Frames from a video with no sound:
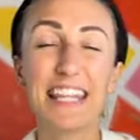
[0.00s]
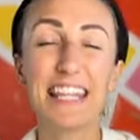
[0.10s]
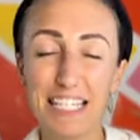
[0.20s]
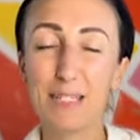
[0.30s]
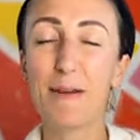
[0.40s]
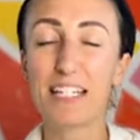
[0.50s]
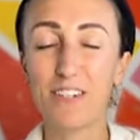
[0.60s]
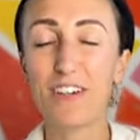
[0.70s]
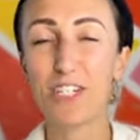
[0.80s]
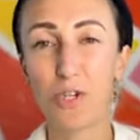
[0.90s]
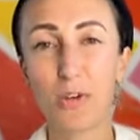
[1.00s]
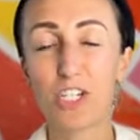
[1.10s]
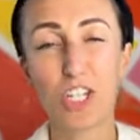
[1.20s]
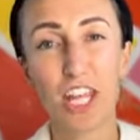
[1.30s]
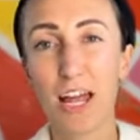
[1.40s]
that space of
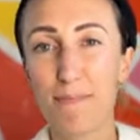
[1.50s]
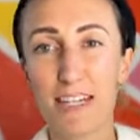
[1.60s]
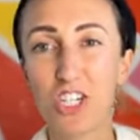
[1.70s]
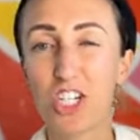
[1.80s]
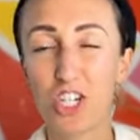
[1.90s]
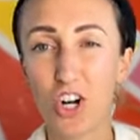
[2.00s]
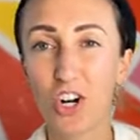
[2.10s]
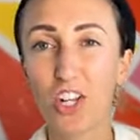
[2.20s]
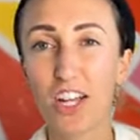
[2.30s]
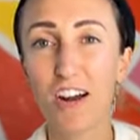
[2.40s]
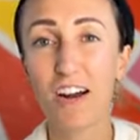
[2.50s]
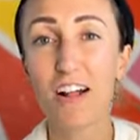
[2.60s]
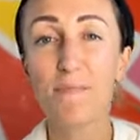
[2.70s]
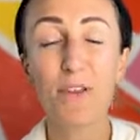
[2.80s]
intuition that I mentioned earlier,